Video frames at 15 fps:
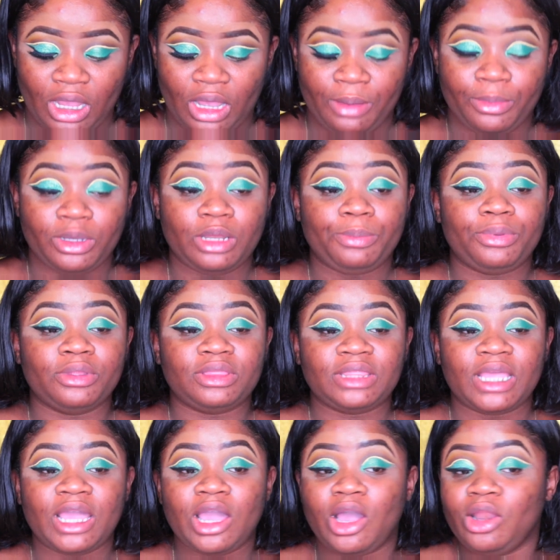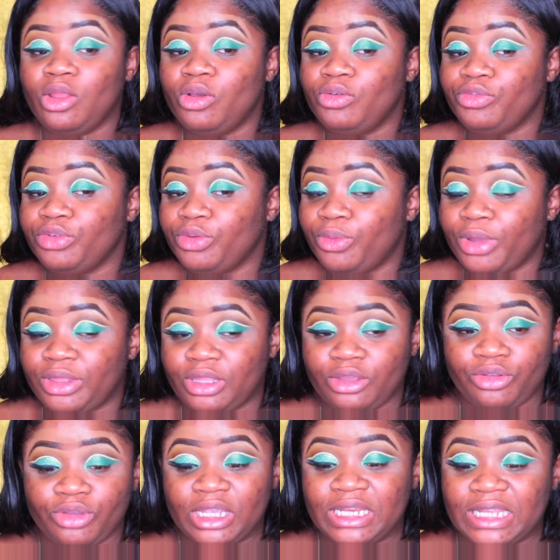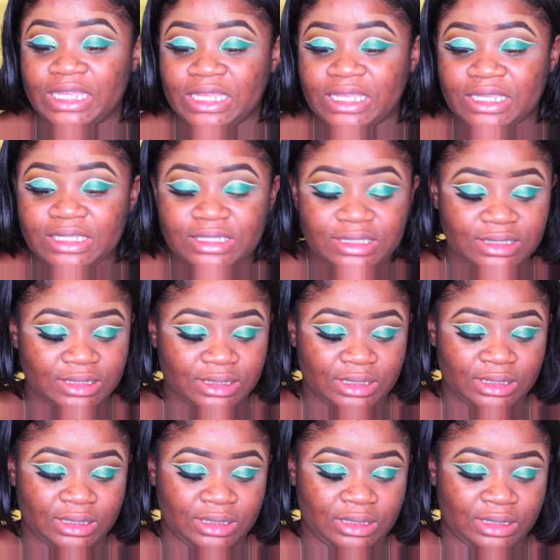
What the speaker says: And I'm going to put that all over where the green is.